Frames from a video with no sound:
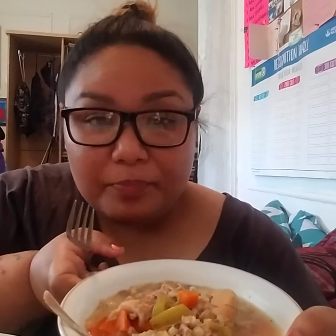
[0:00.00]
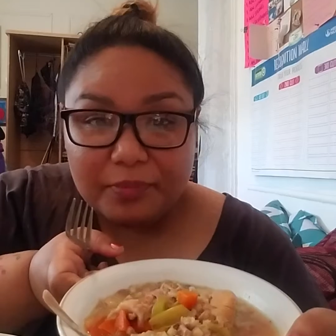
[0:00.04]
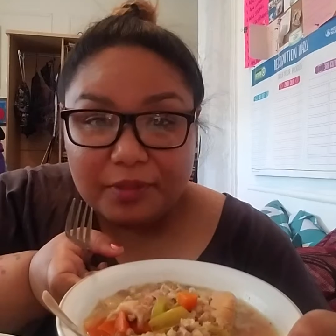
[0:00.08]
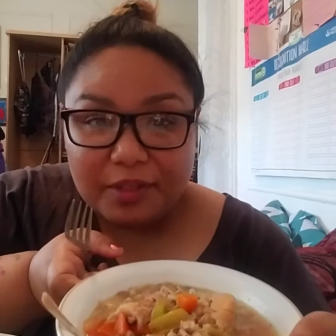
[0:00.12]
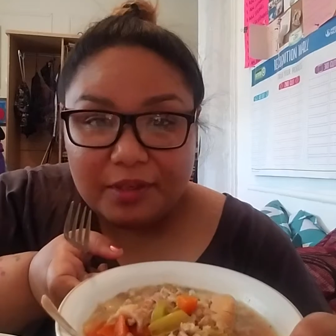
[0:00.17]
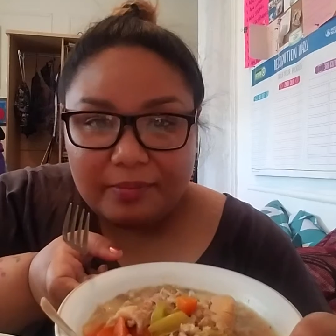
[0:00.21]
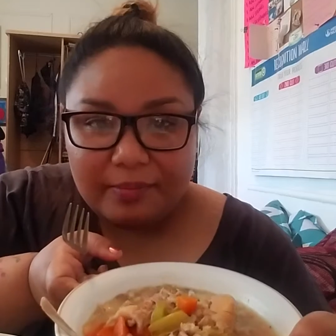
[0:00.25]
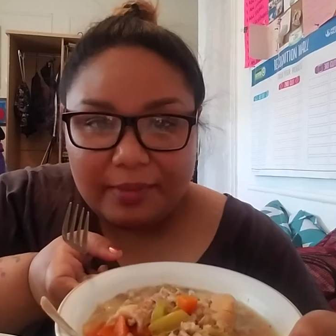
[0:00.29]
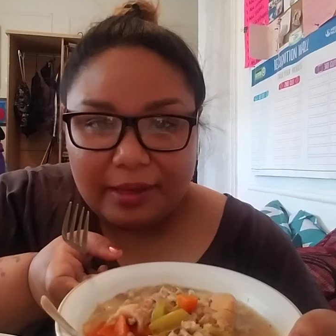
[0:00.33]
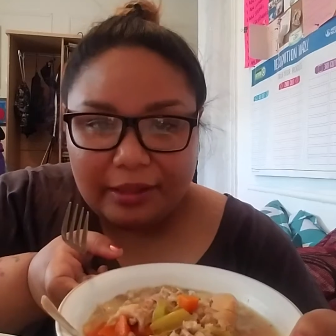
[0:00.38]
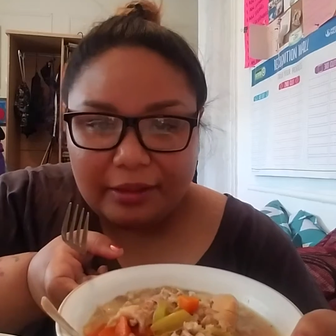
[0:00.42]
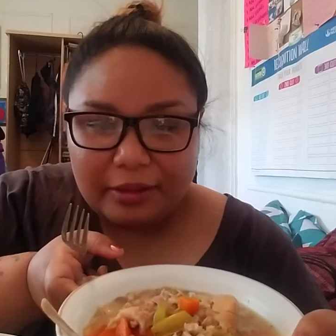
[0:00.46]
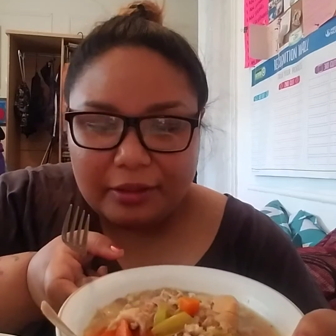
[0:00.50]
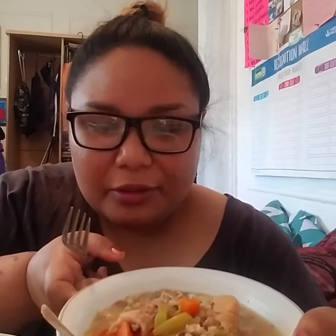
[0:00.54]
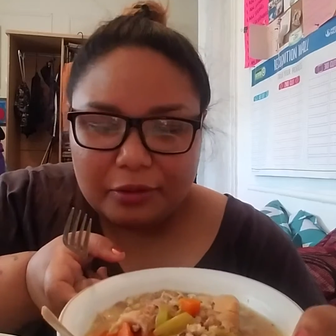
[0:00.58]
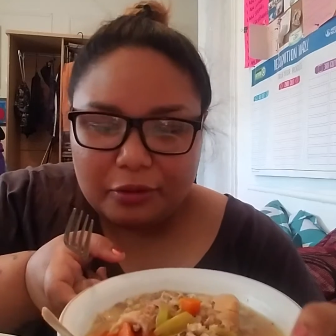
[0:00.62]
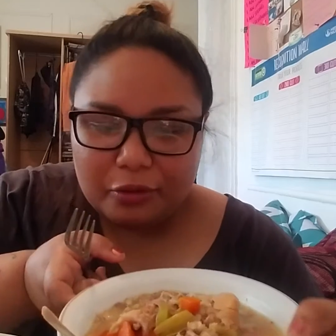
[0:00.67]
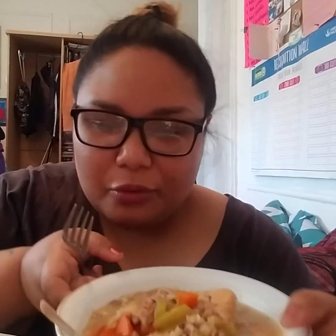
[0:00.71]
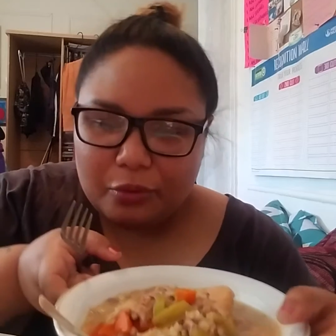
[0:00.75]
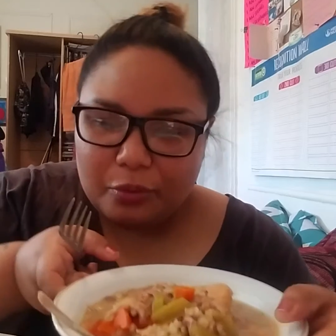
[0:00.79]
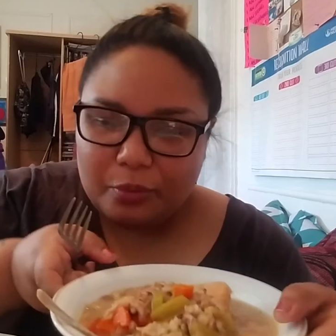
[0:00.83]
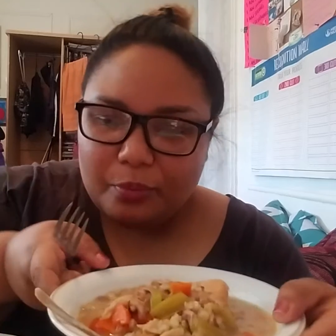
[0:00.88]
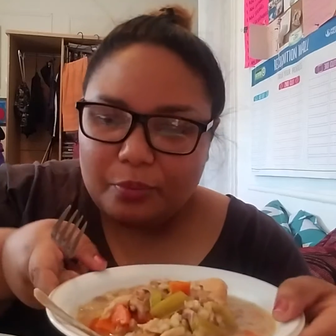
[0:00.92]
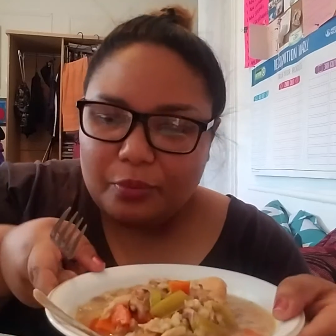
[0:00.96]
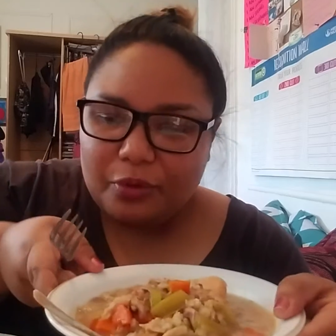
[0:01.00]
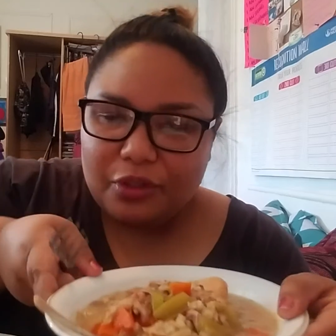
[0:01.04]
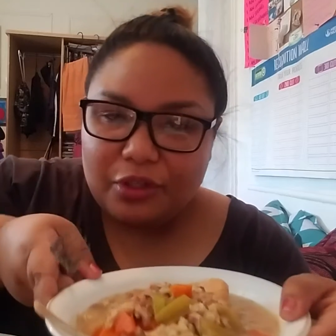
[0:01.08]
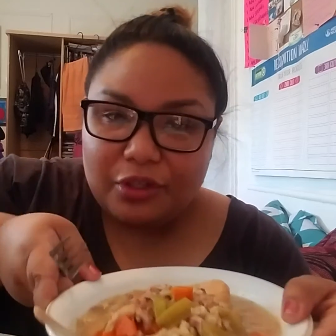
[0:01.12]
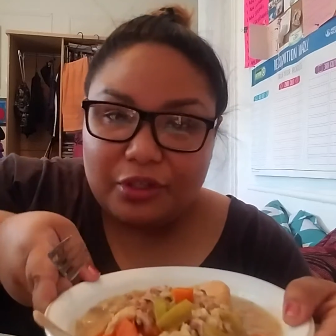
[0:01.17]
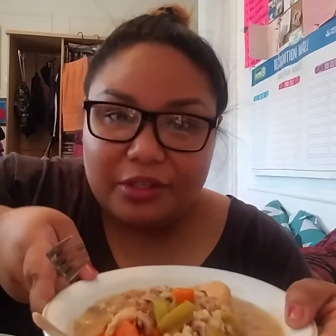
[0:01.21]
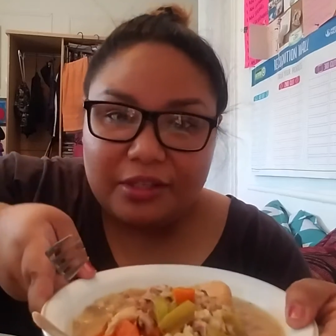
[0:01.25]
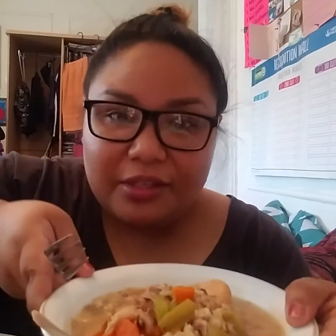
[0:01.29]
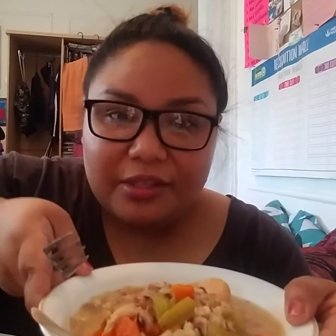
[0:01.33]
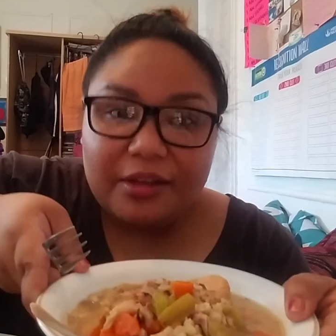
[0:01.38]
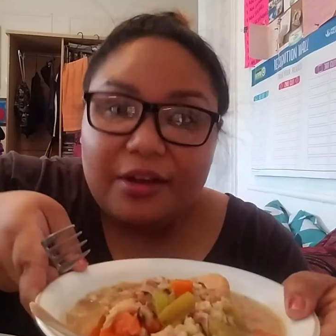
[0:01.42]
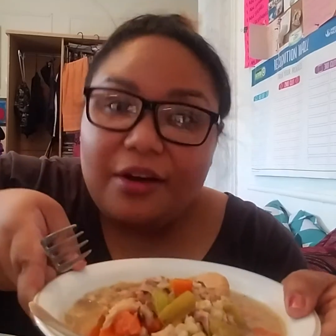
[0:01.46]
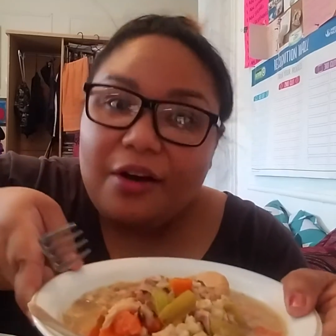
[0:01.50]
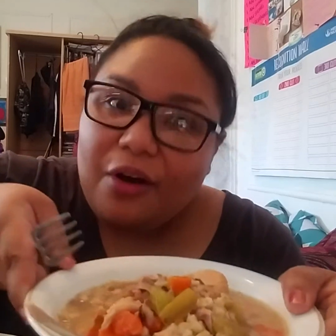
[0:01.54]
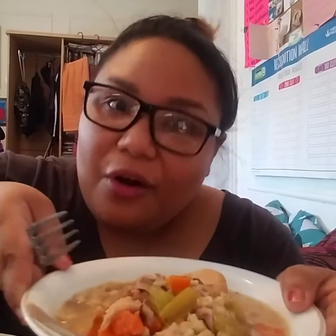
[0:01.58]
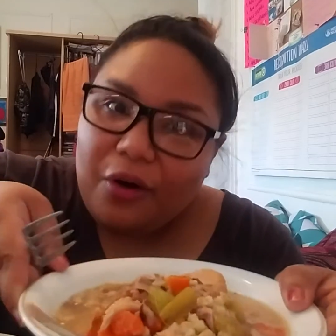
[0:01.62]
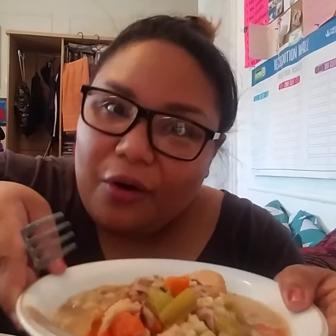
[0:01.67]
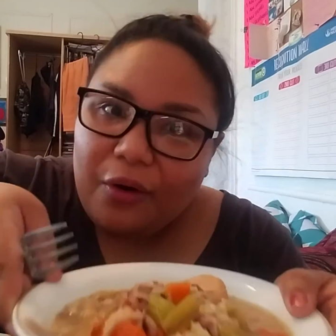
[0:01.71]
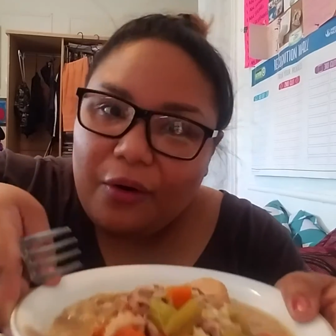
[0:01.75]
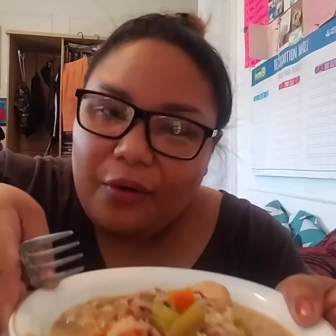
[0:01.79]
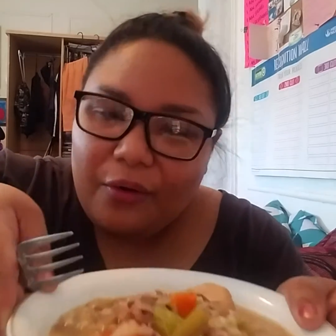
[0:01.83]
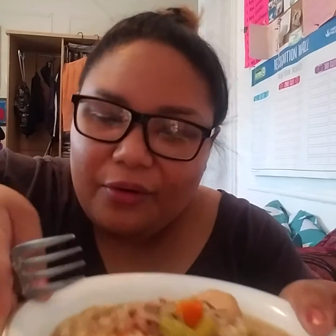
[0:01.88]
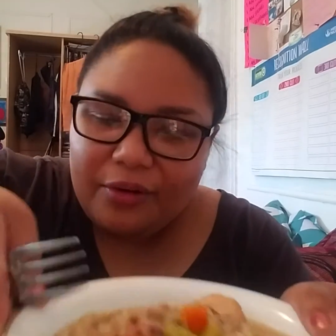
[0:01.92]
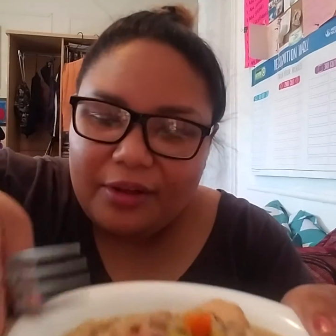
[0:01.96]
to make the soup, which is
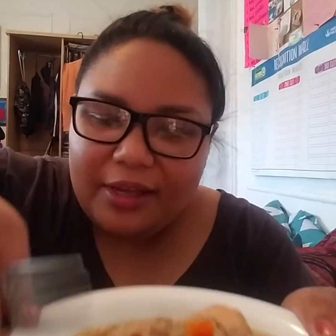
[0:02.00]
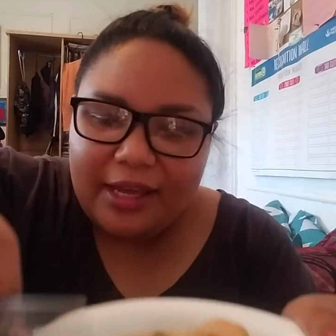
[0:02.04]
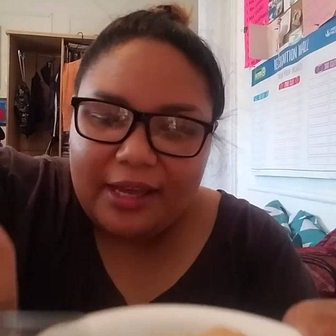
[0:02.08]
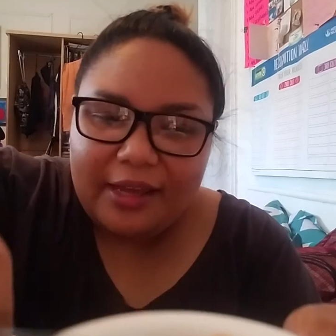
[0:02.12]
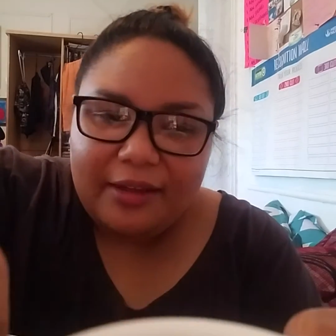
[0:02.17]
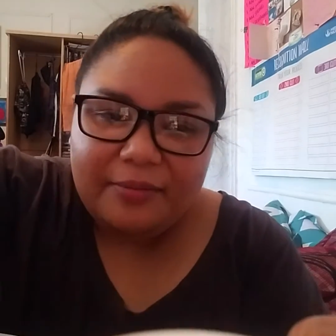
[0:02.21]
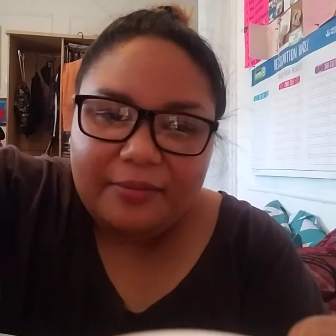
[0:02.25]
okay.